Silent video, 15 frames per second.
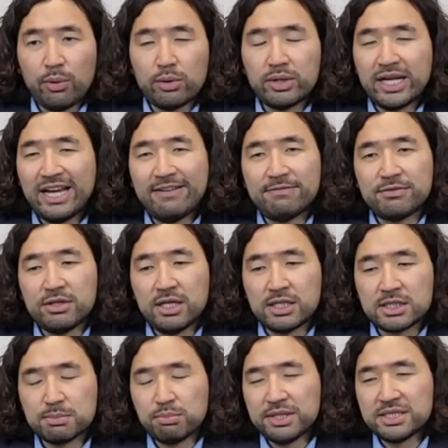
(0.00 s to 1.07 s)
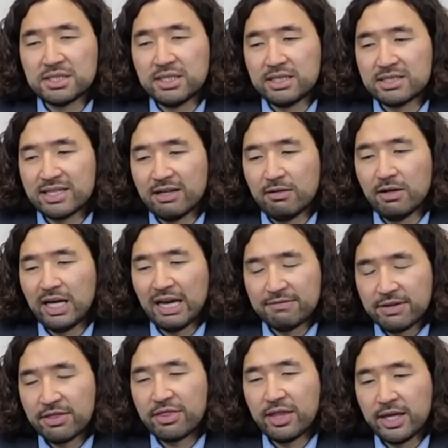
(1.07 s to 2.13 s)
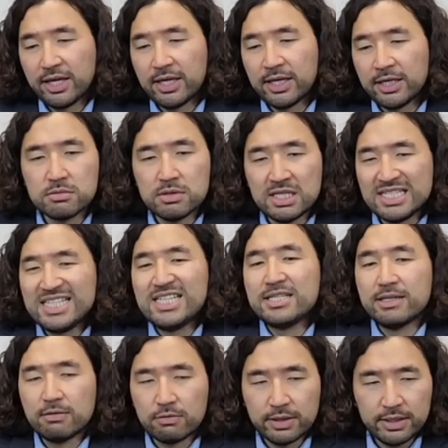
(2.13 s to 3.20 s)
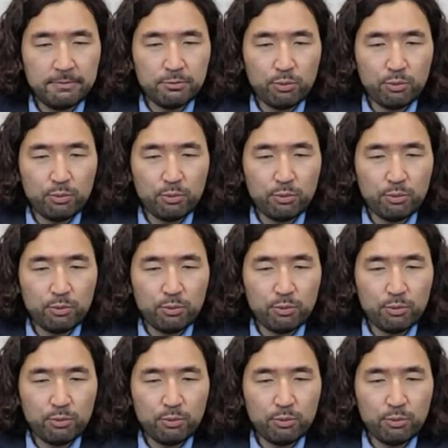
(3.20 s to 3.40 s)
don't have to explicitly tell everything in detail, right?